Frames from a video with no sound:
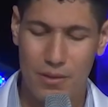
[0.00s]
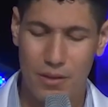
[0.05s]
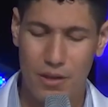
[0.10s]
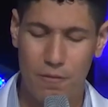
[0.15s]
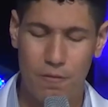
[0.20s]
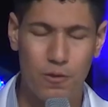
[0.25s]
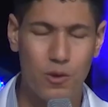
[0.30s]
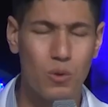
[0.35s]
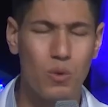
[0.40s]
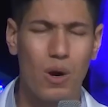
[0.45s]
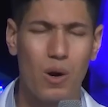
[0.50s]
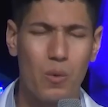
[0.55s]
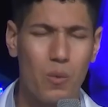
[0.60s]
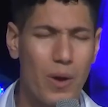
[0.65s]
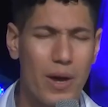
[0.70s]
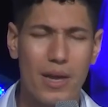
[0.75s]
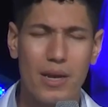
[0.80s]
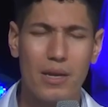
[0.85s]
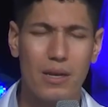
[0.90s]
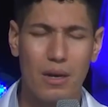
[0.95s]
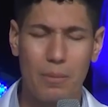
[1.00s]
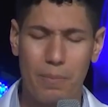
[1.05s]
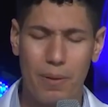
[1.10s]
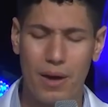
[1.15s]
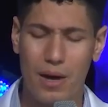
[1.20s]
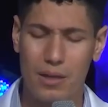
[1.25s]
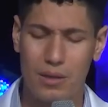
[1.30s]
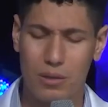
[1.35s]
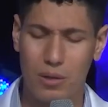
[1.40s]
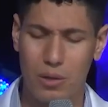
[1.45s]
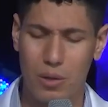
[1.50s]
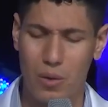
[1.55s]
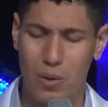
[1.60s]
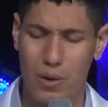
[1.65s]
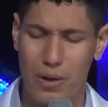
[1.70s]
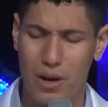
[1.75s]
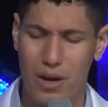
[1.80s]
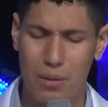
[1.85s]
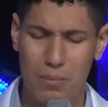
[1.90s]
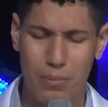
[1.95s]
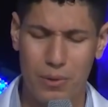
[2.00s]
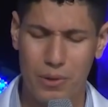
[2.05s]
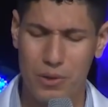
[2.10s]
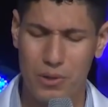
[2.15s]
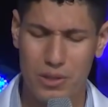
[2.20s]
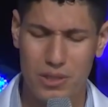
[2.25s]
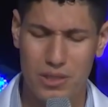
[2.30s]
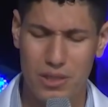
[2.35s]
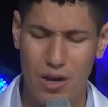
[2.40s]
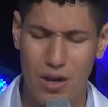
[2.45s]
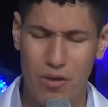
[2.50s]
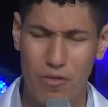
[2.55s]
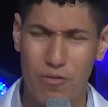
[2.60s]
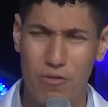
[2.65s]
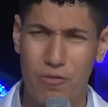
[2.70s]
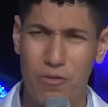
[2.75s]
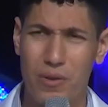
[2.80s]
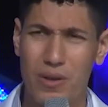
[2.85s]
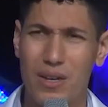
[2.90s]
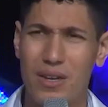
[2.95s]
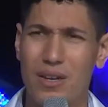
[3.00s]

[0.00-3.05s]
If you are waiting upon the Lord, humble yourself